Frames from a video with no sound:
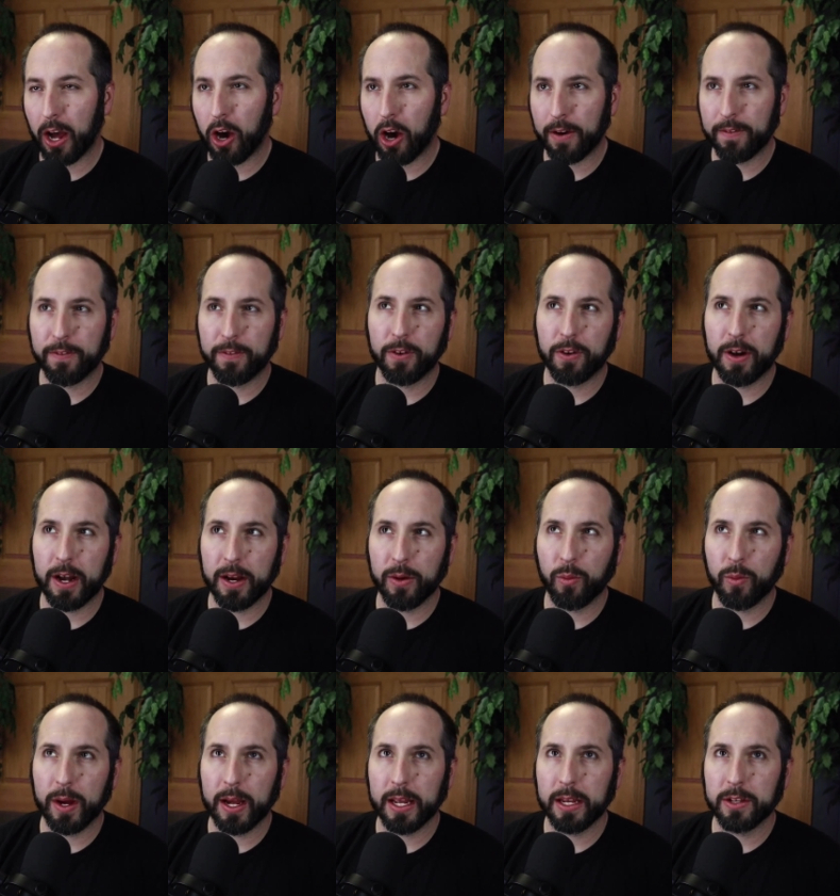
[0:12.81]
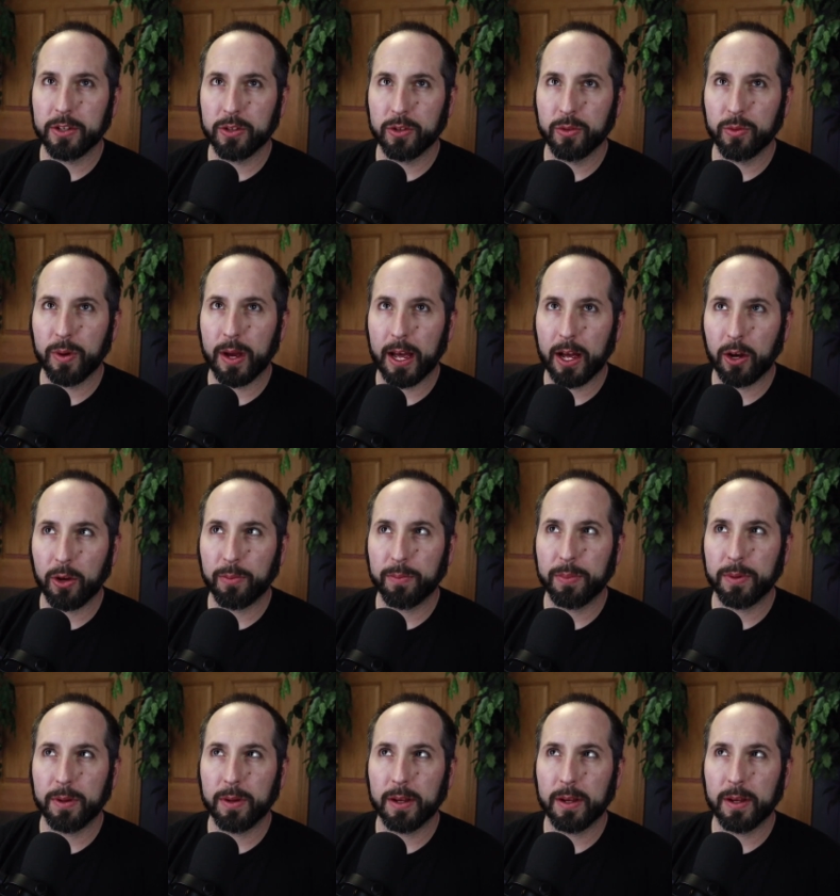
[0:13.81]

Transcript: offer a way to help